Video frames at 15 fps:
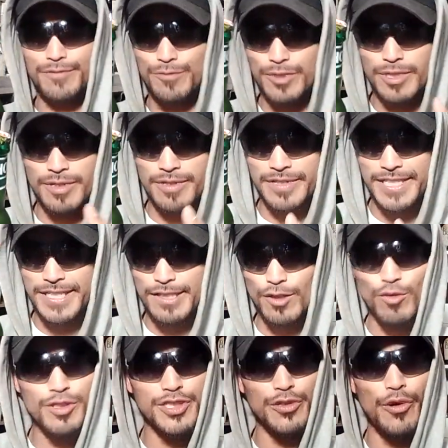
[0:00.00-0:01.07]
Well, it
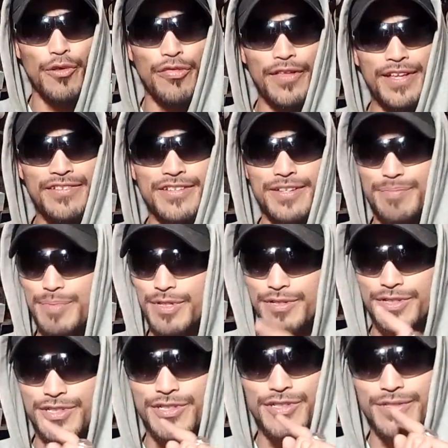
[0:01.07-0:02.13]
looks authentic
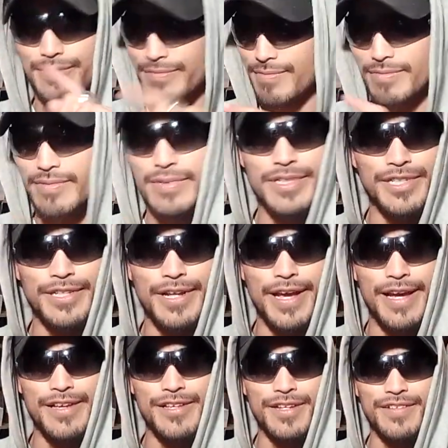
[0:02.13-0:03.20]
because you
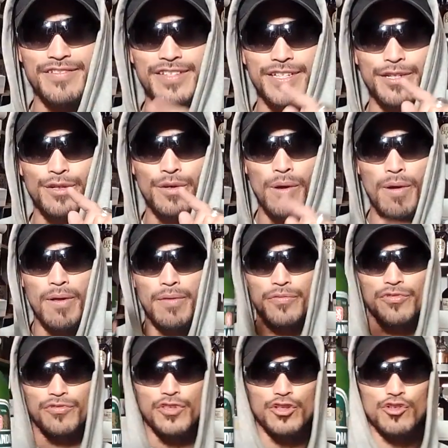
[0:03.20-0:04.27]
know how you can tell?
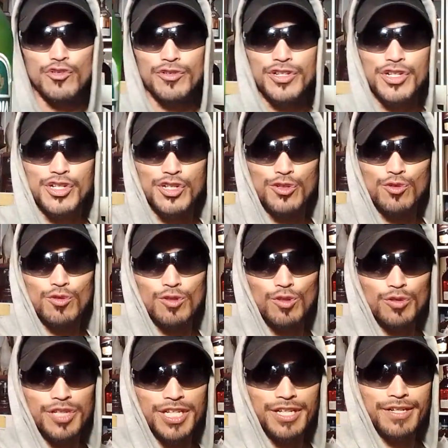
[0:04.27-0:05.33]
The traditional
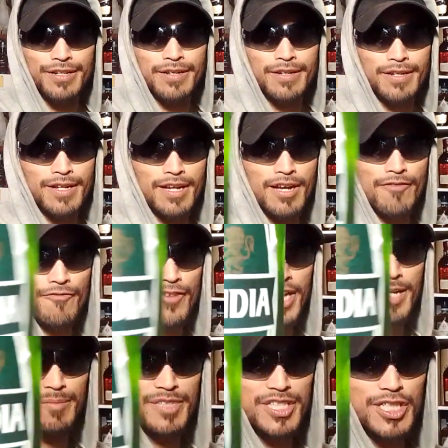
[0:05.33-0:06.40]
looking
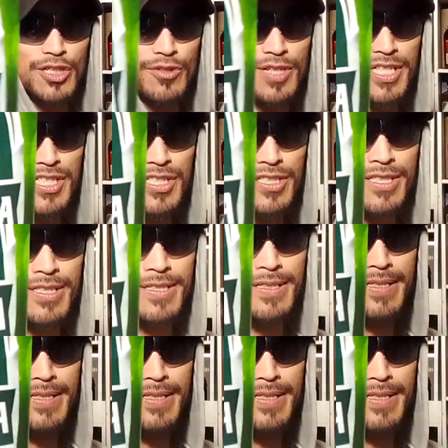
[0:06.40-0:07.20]
family crest.